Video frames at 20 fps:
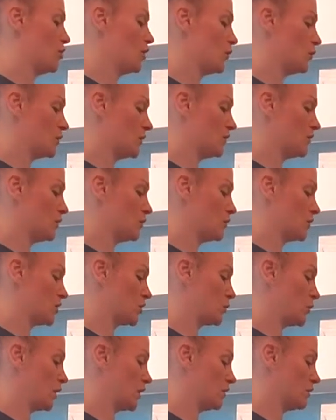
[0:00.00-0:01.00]
herbs if you wish,
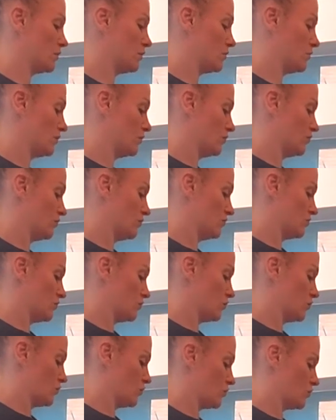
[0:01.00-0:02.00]
but
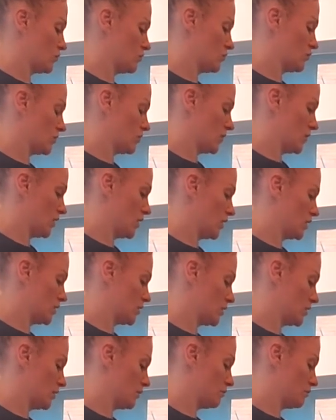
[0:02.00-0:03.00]
it's